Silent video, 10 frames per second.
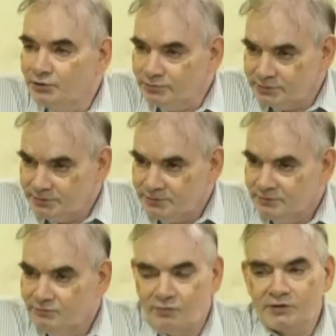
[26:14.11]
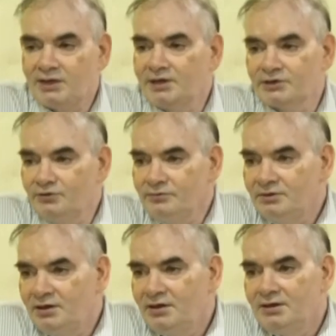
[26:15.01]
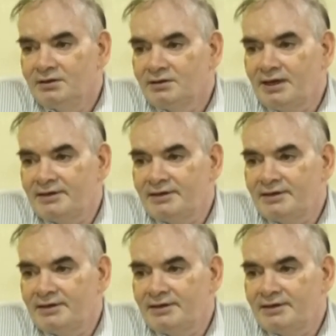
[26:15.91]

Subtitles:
argues, what they argue,